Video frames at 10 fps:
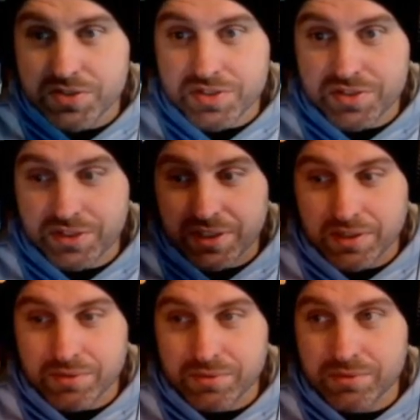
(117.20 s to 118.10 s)
this
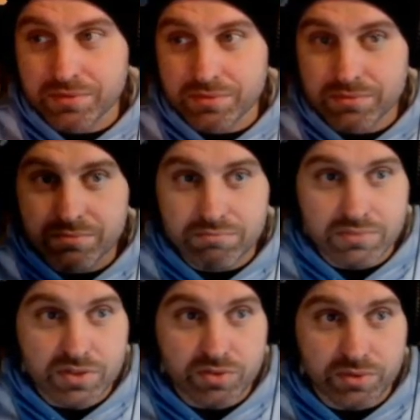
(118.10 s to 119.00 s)
account
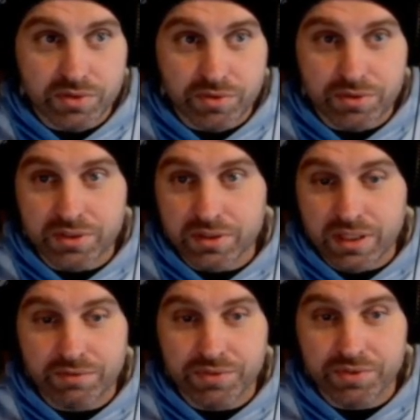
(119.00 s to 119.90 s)
is only
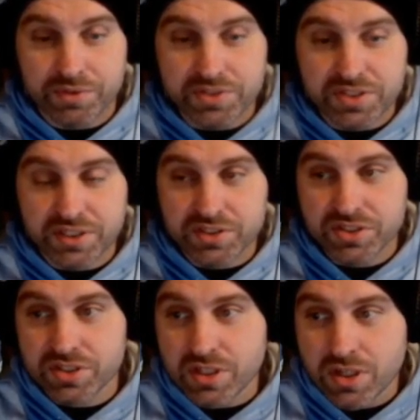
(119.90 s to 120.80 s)
level
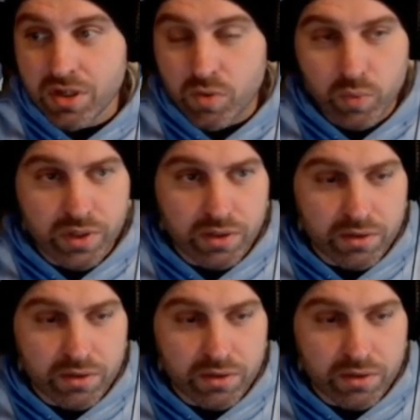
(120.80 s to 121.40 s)
36. We are